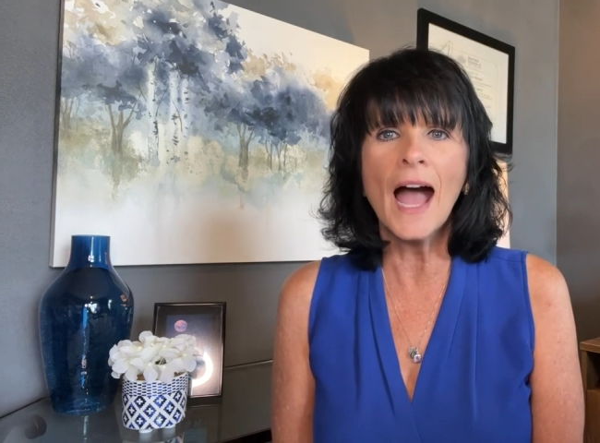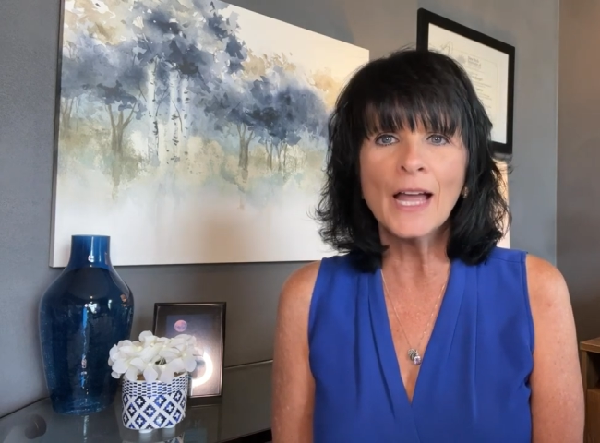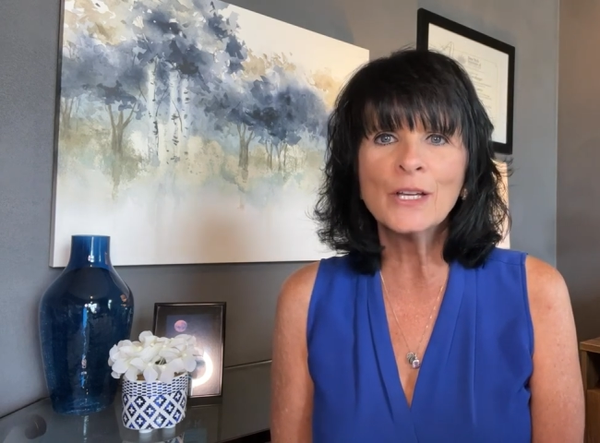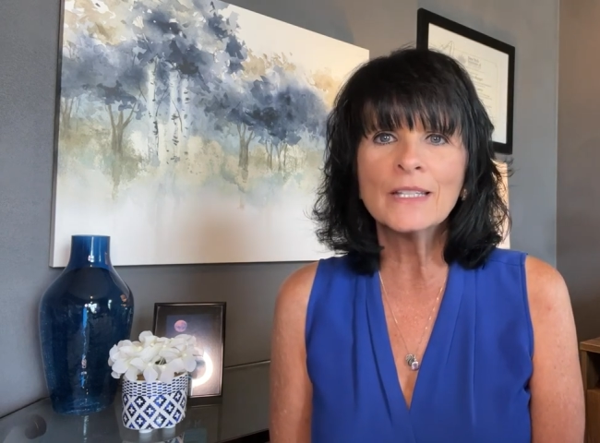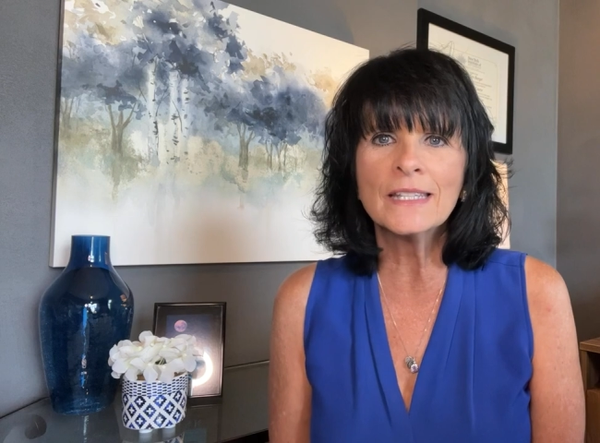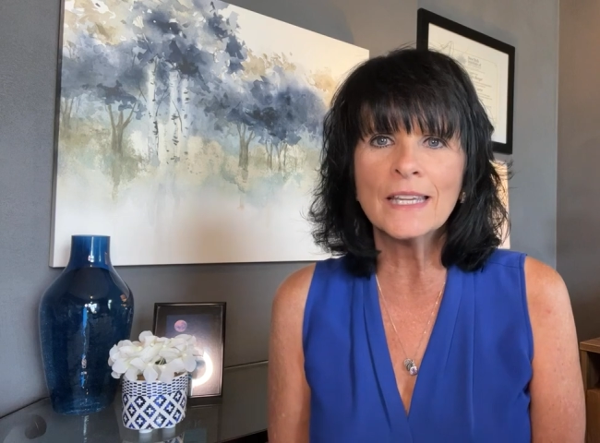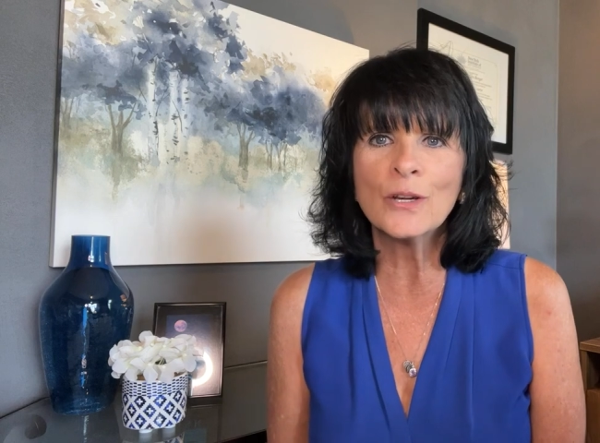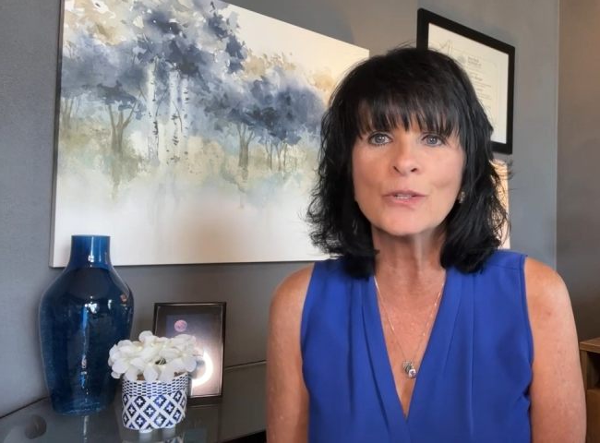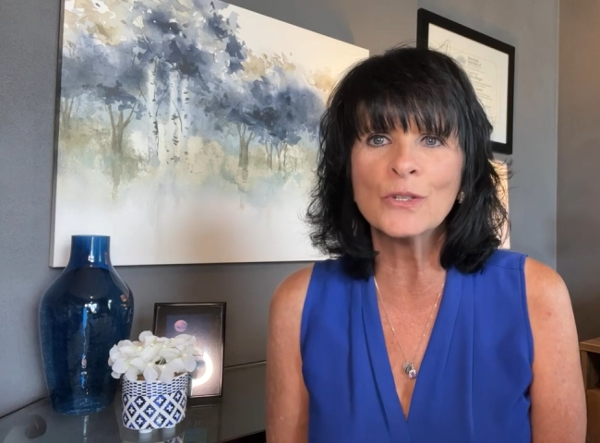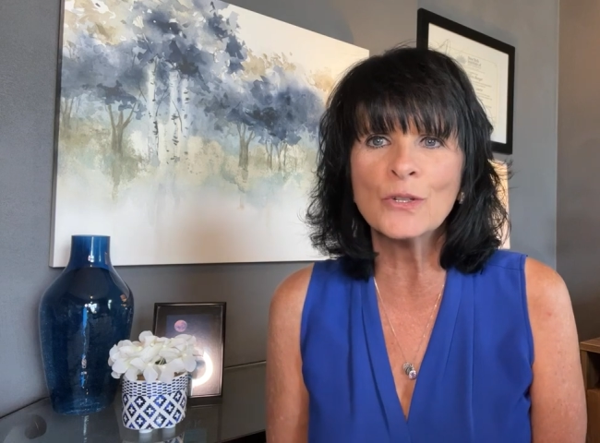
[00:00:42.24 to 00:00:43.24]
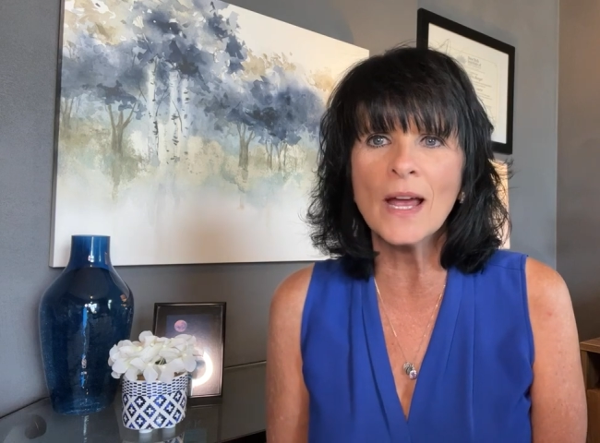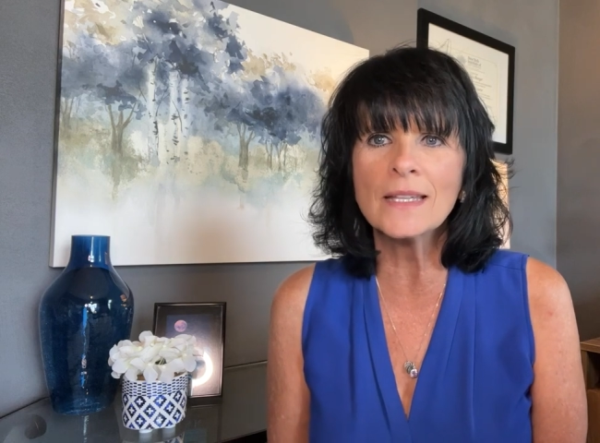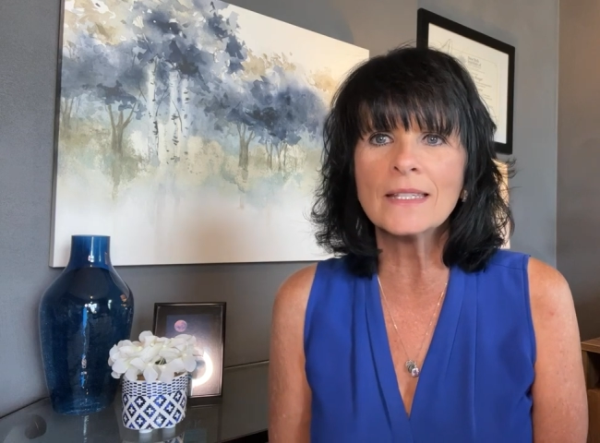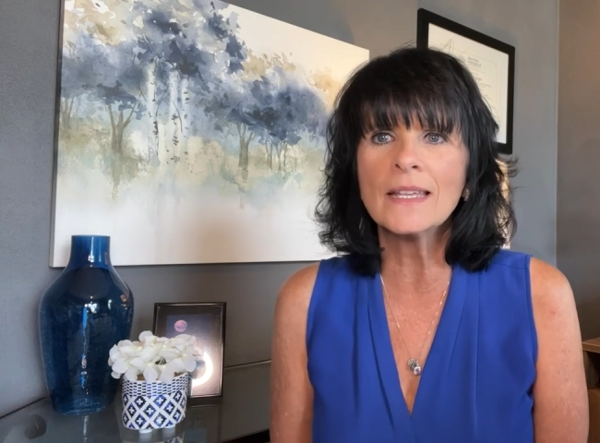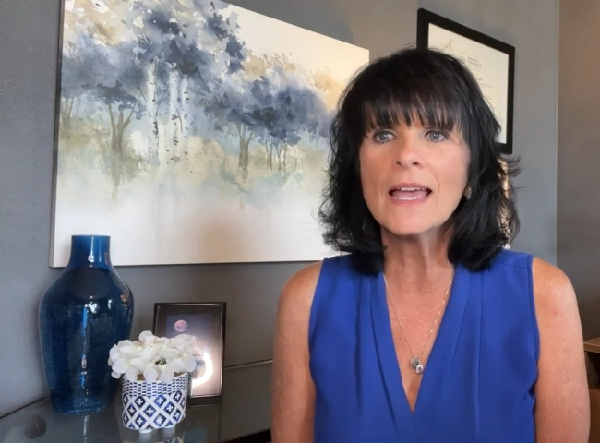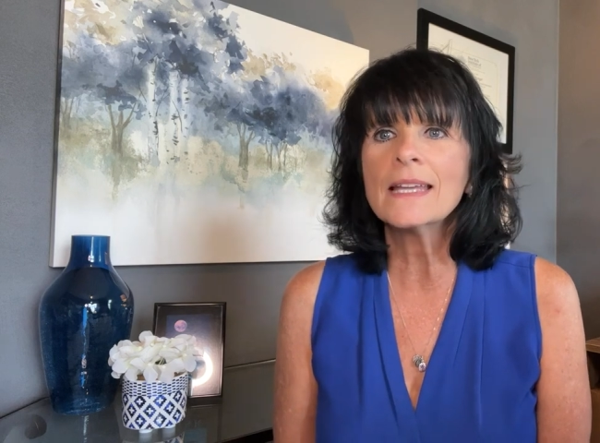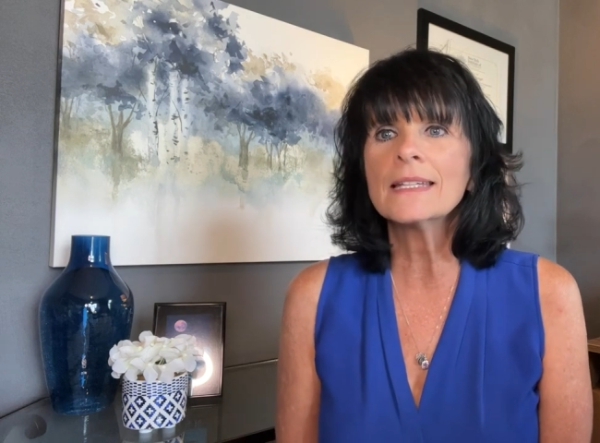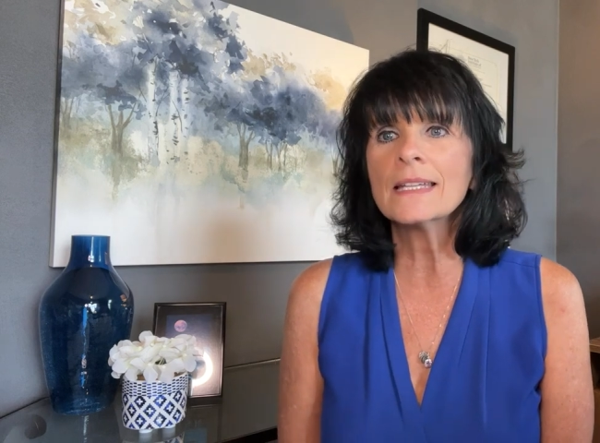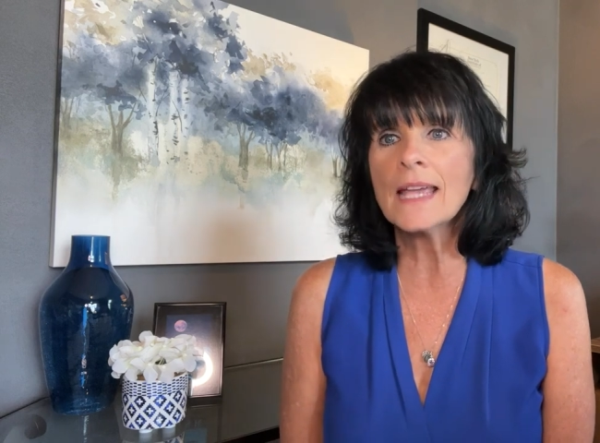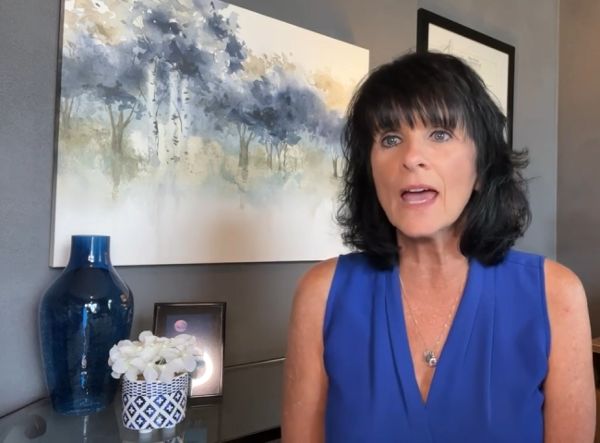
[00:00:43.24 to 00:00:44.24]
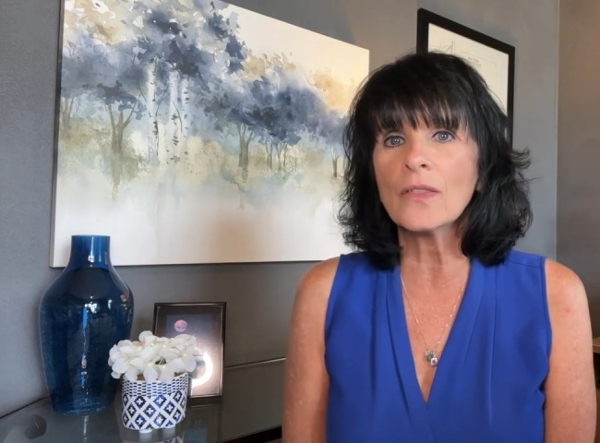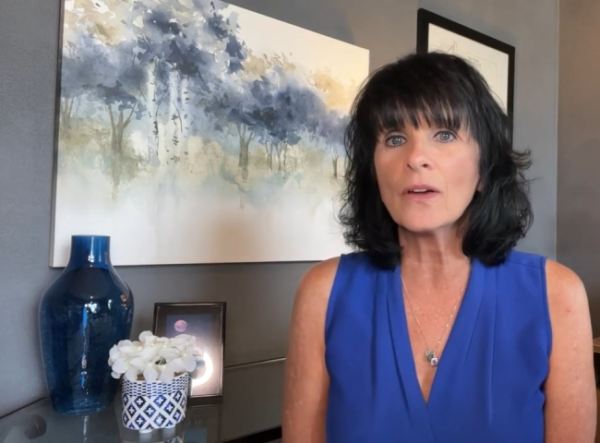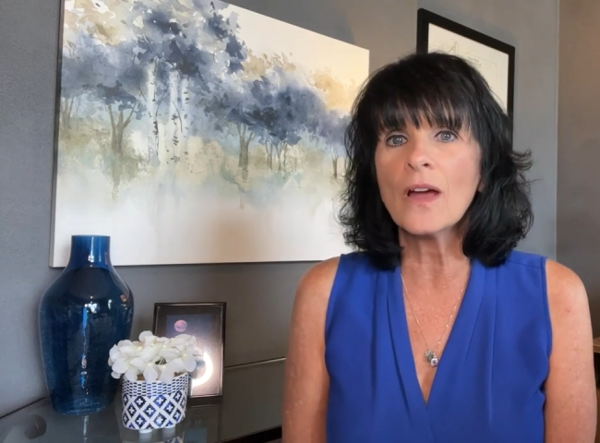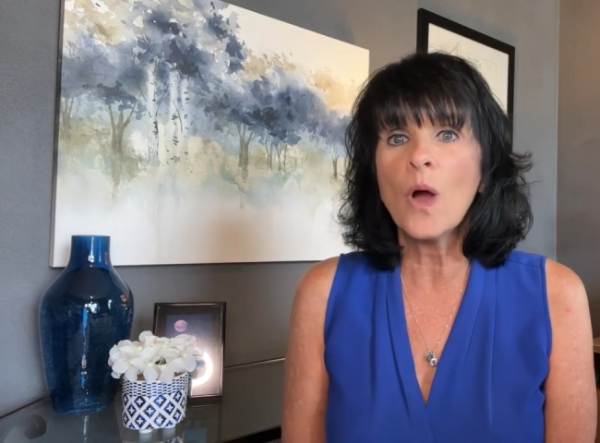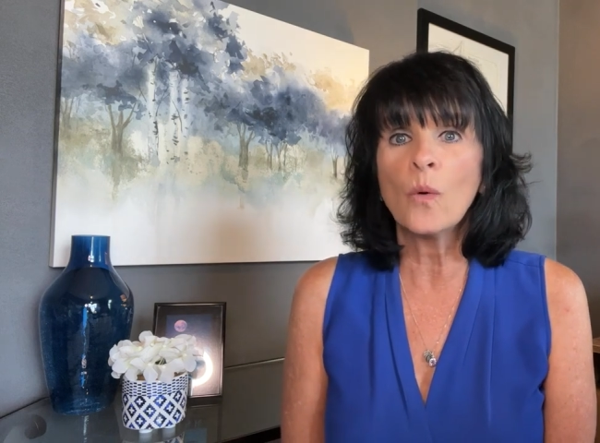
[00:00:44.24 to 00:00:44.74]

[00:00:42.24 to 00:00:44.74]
I could see her stress. Together,